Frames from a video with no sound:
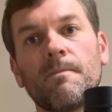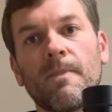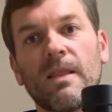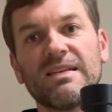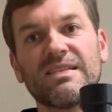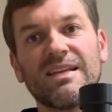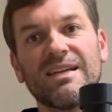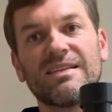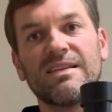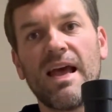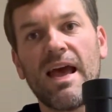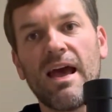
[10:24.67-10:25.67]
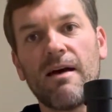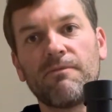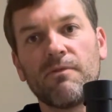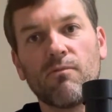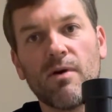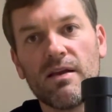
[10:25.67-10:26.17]
That's less than half the
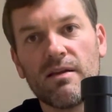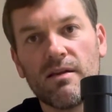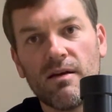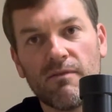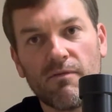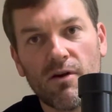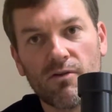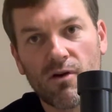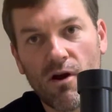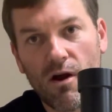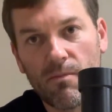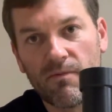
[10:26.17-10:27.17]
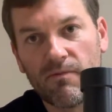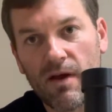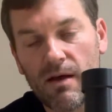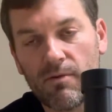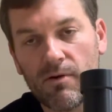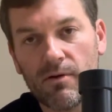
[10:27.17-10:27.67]
weight of other carbon
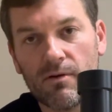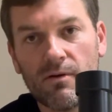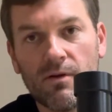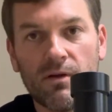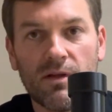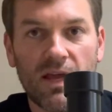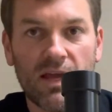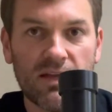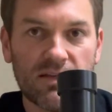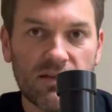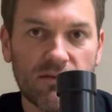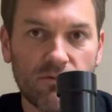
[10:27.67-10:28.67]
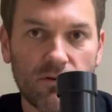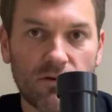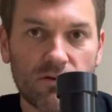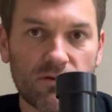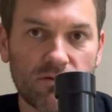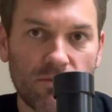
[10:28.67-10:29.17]
fiber 18-footers
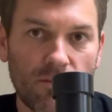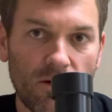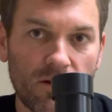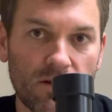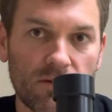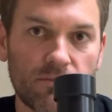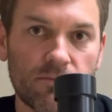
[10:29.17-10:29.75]
on the market.